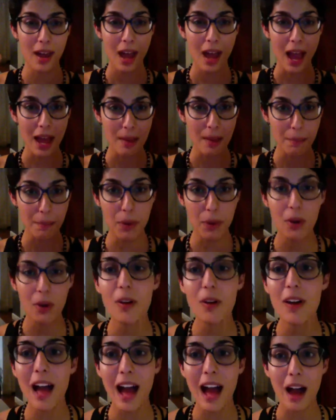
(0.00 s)
and
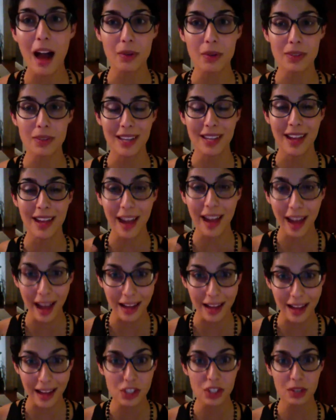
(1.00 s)
pull out
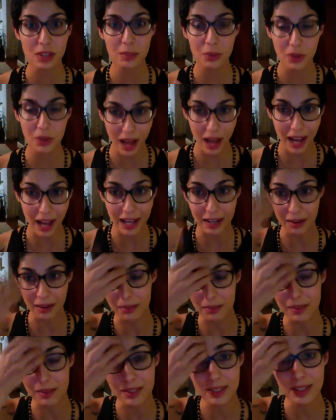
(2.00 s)
actionable
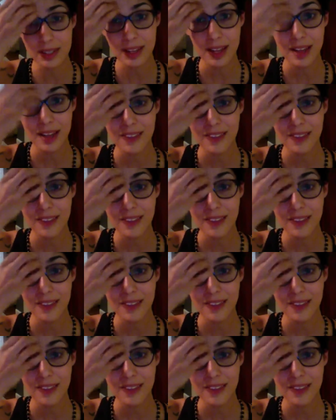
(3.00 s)
items